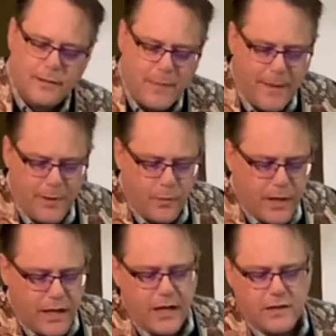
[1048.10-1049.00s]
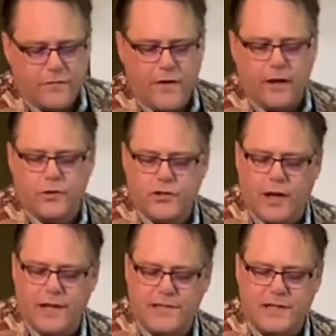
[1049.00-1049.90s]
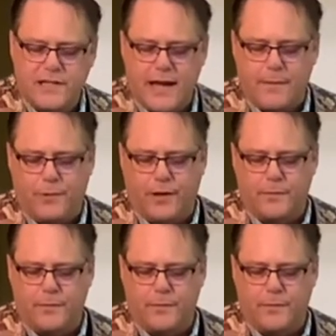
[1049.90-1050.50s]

Maybe we need to follow John's example